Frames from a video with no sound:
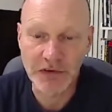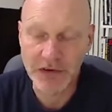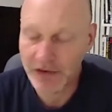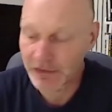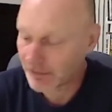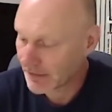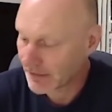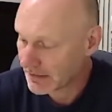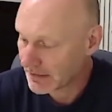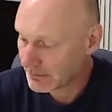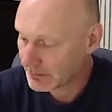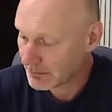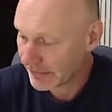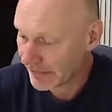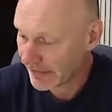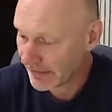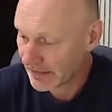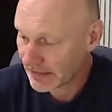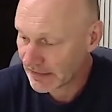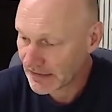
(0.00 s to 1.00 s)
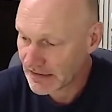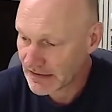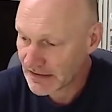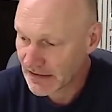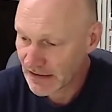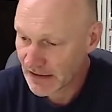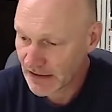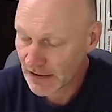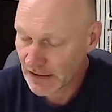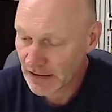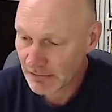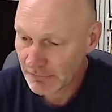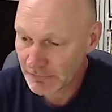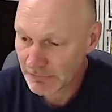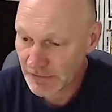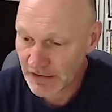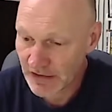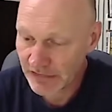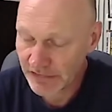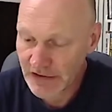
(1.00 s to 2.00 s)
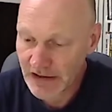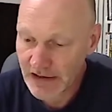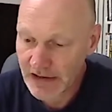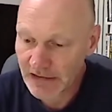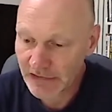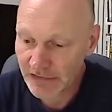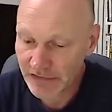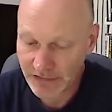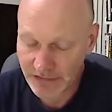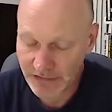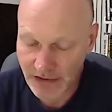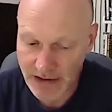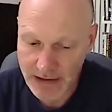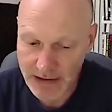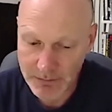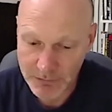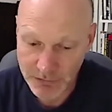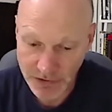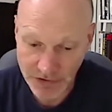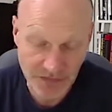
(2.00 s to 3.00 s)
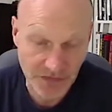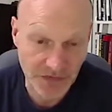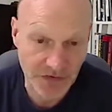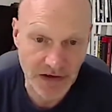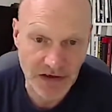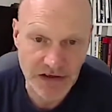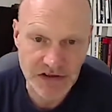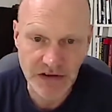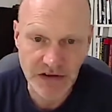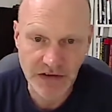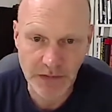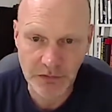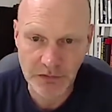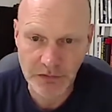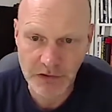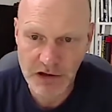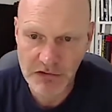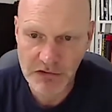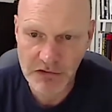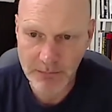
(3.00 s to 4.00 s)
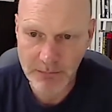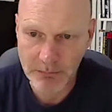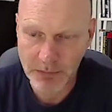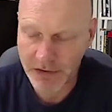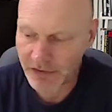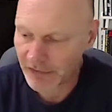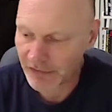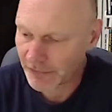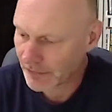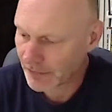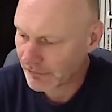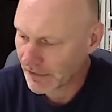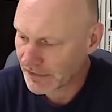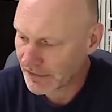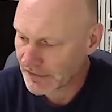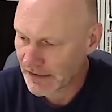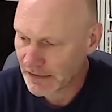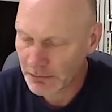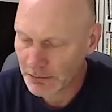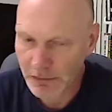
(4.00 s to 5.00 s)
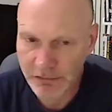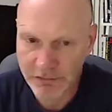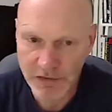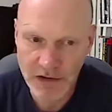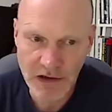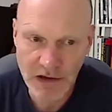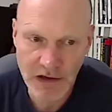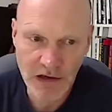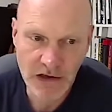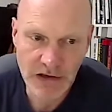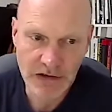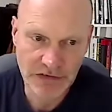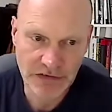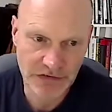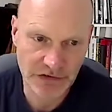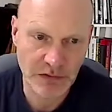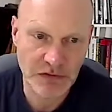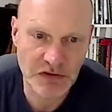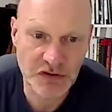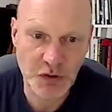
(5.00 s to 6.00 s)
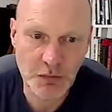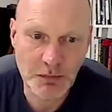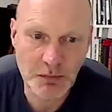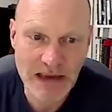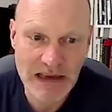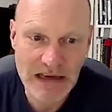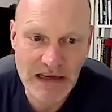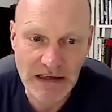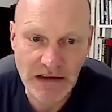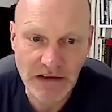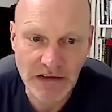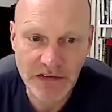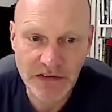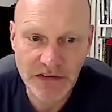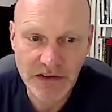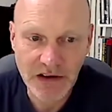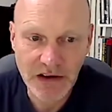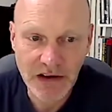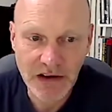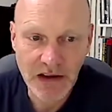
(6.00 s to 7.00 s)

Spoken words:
And I think particularly for this year's presentations, I was really grabbed by this sort of idea of social meanings